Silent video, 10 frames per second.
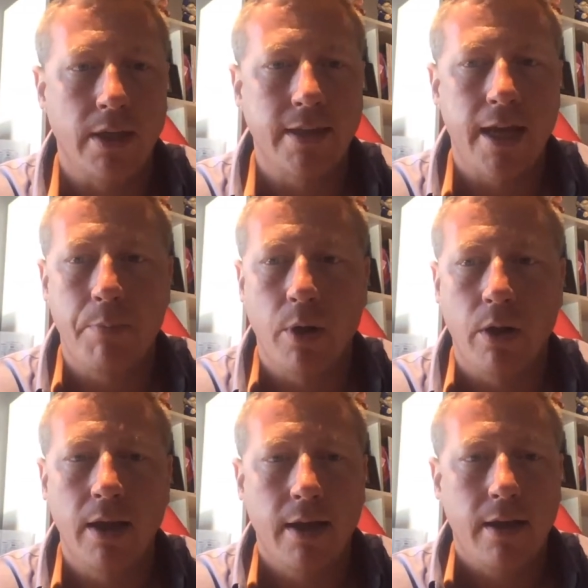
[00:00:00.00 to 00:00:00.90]
For
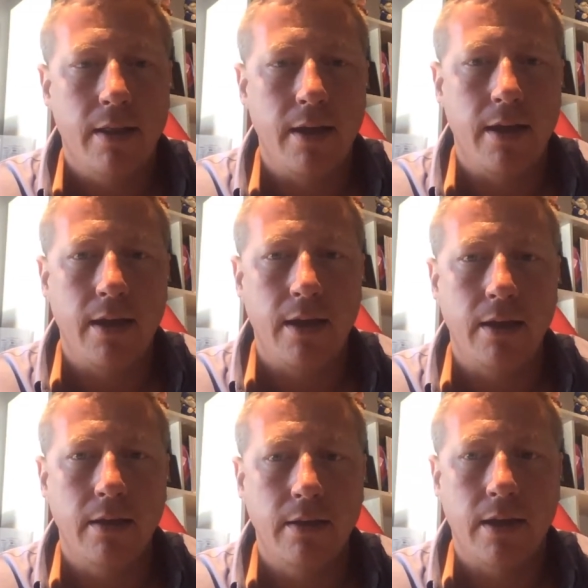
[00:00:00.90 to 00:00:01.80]
example,
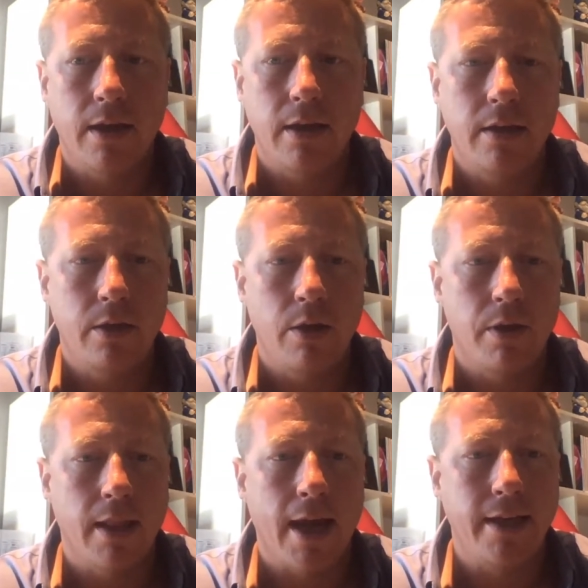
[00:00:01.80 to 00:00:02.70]
the
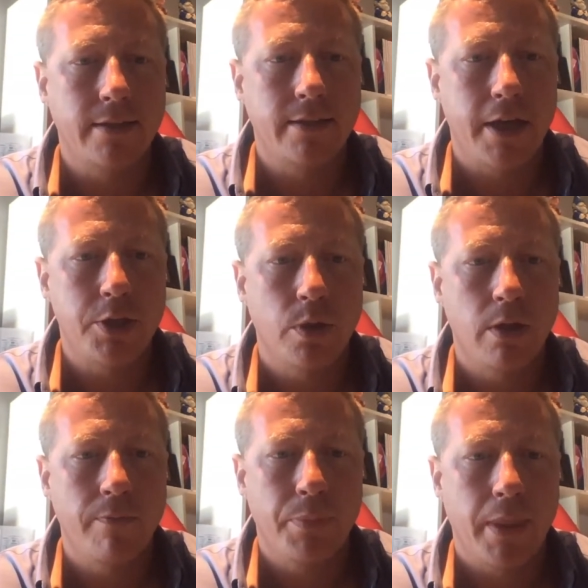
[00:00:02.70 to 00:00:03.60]
lighting
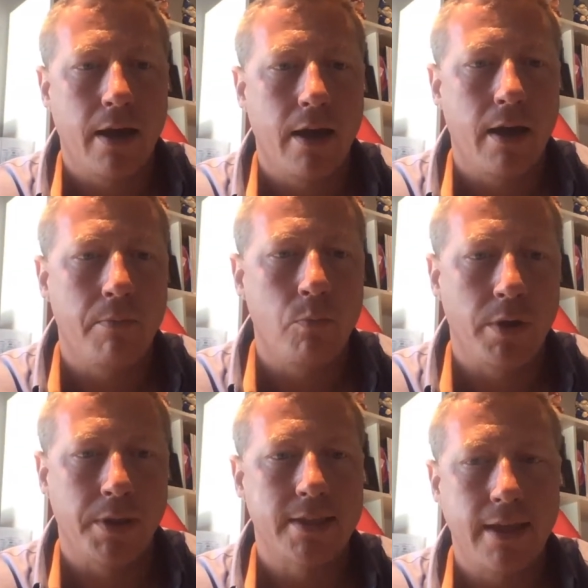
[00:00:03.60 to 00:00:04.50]
schedule
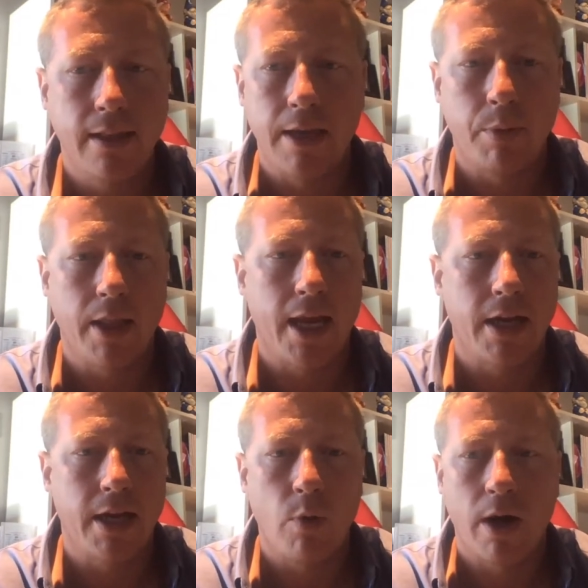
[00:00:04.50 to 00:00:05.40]
with the ceiling
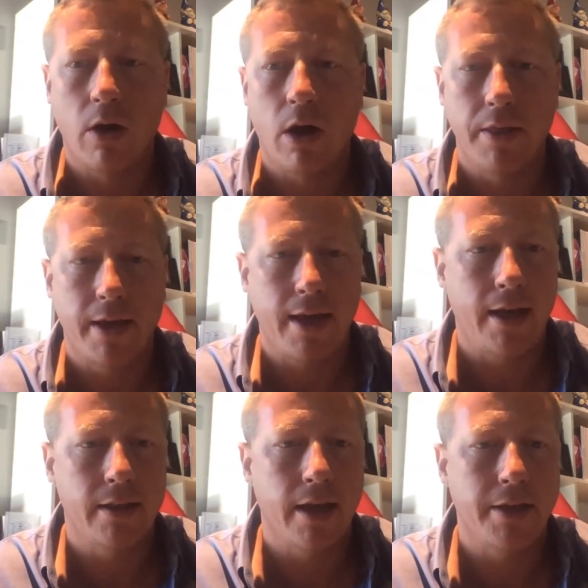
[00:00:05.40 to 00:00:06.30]
plan of where all the
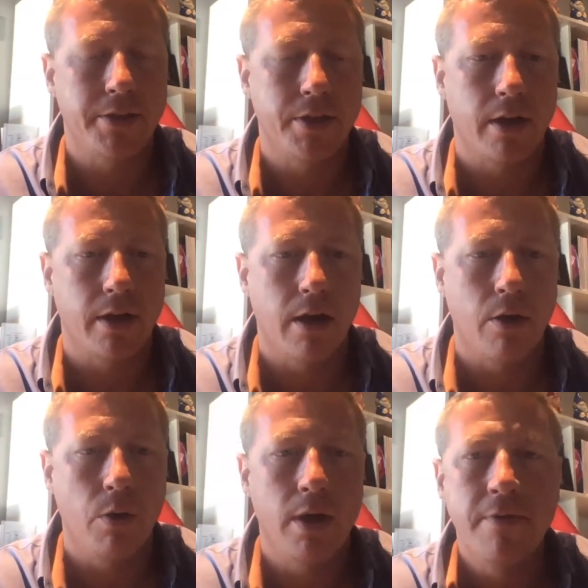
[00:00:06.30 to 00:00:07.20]
can lights are going to
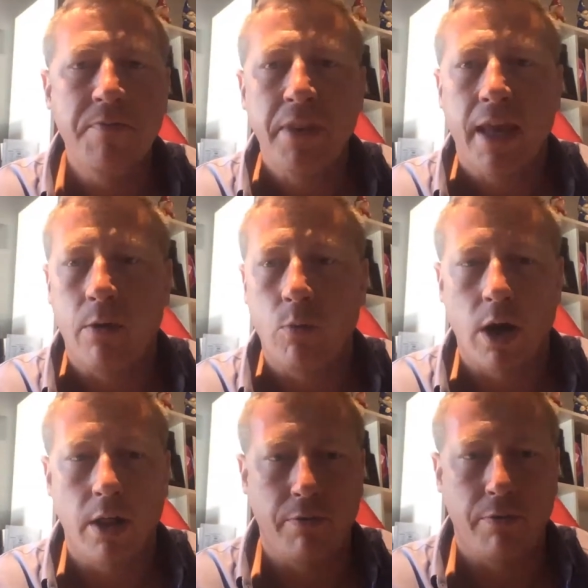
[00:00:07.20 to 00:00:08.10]
go
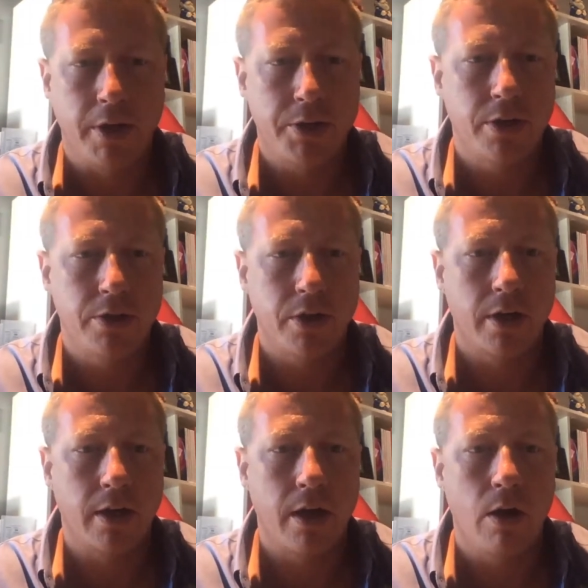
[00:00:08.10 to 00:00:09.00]
and where all the
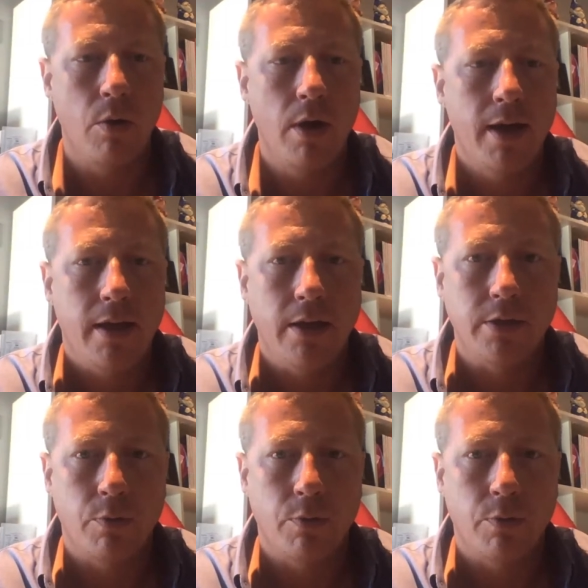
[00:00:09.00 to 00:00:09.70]
fixtures are going to go